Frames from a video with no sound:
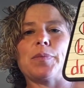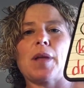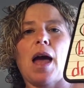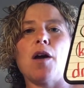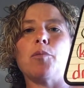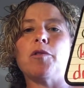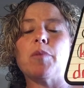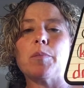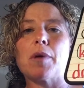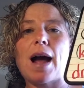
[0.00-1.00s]
I hope you've
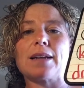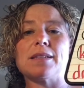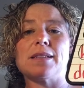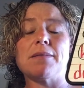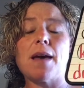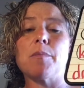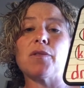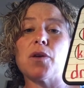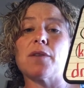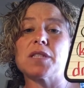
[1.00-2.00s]
been practicing them. If
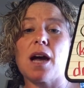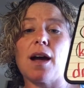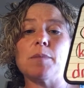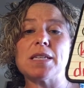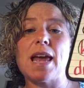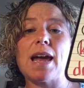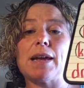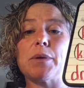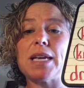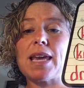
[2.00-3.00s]
you have time today, I
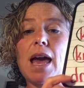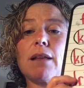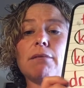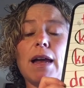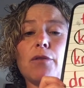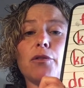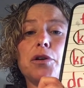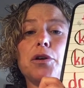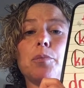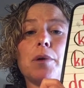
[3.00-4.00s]
would again like for
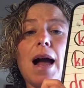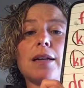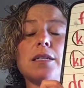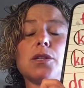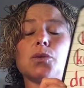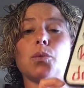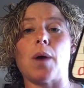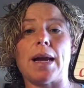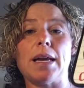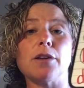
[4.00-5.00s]
you to practice
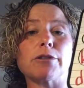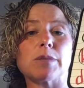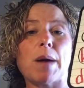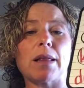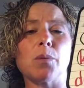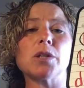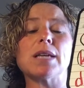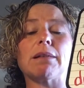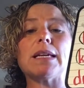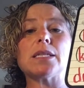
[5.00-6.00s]
writing your spelling words
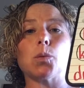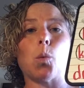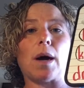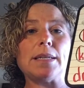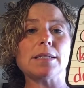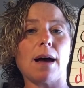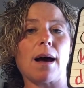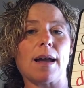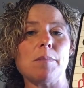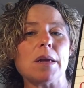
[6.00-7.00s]
at least one
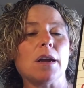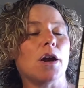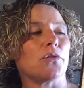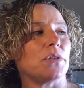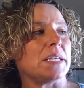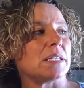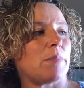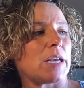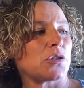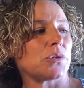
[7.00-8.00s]
time for these
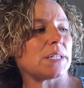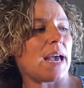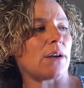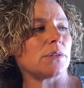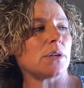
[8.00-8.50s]
special sounds.